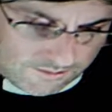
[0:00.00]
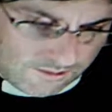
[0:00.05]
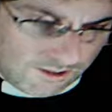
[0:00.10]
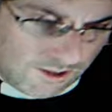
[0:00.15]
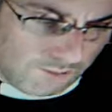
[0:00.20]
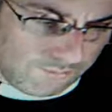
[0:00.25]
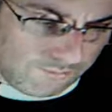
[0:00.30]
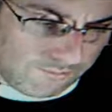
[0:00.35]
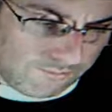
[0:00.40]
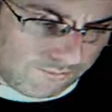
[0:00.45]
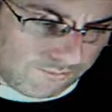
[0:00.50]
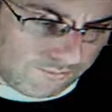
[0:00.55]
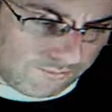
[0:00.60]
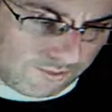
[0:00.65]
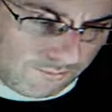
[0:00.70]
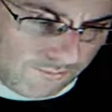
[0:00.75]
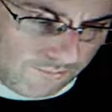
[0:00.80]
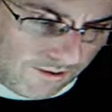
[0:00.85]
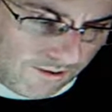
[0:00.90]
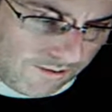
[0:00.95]
Comes from
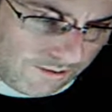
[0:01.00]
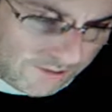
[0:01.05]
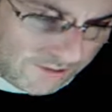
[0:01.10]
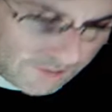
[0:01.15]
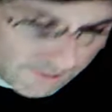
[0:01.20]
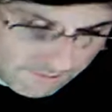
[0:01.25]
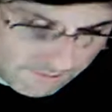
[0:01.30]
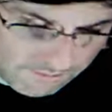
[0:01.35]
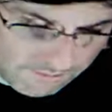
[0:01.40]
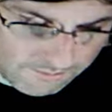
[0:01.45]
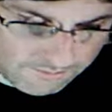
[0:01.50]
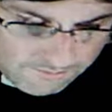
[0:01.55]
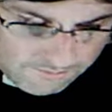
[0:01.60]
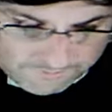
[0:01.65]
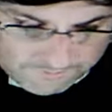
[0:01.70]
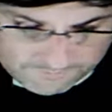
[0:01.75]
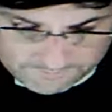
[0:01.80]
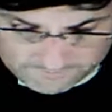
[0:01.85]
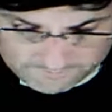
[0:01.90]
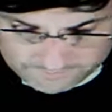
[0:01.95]
an American,
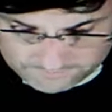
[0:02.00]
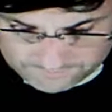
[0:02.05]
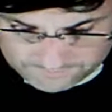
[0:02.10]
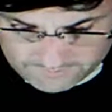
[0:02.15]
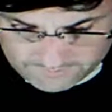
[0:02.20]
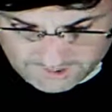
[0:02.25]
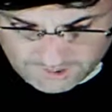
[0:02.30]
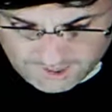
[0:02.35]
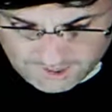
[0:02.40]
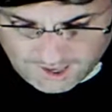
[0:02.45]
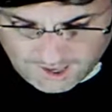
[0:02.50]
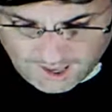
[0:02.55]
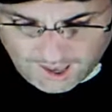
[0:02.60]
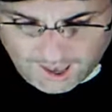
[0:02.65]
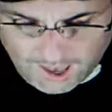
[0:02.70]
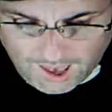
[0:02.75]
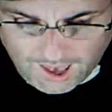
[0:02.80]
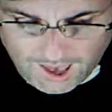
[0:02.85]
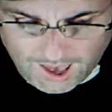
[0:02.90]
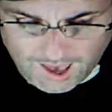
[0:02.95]

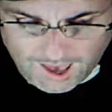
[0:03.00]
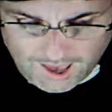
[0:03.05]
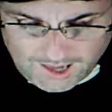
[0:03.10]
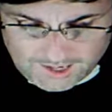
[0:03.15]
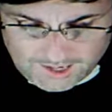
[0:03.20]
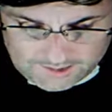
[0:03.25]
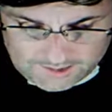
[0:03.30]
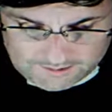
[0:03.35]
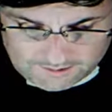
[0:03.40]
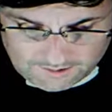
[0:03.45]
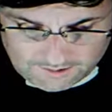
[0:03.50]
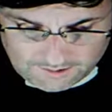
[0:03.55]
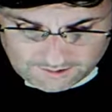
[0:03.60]
and